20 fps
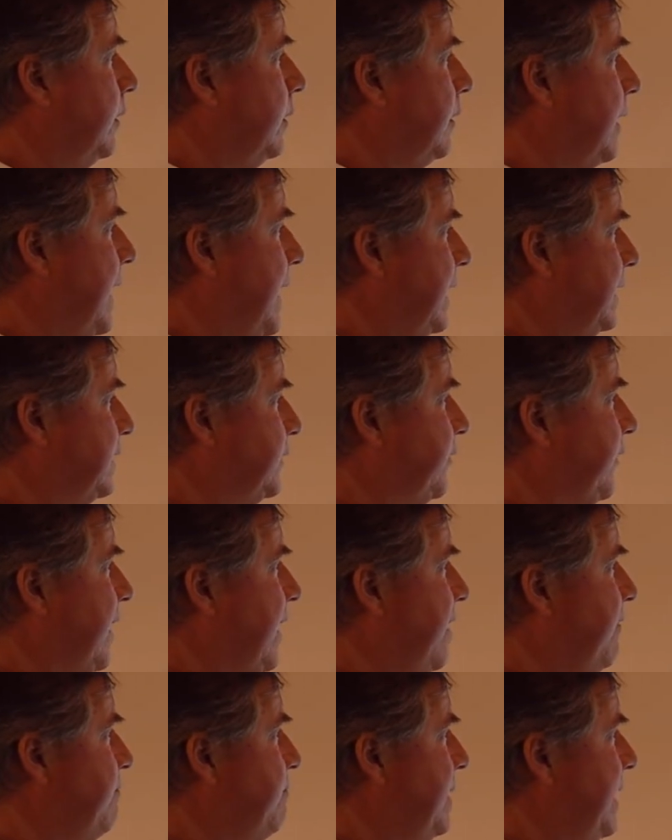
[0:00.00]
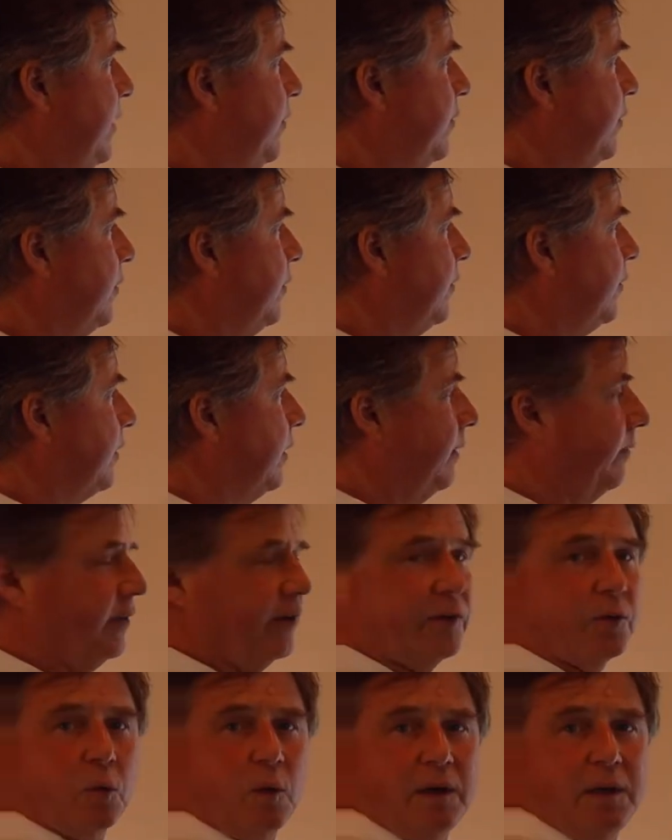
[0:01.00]
the last 5 meters of the
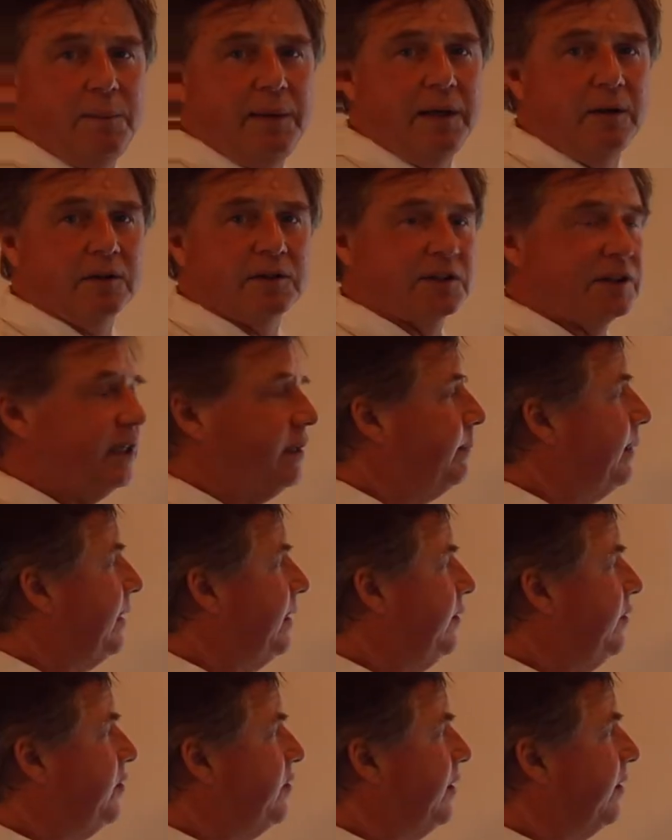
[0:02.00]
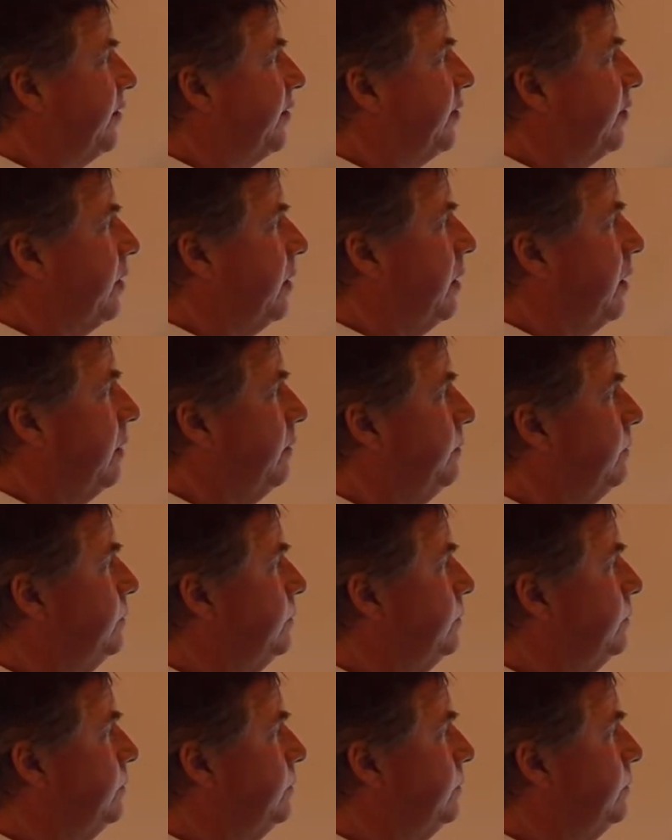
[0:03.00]
20-meter segment you just saw.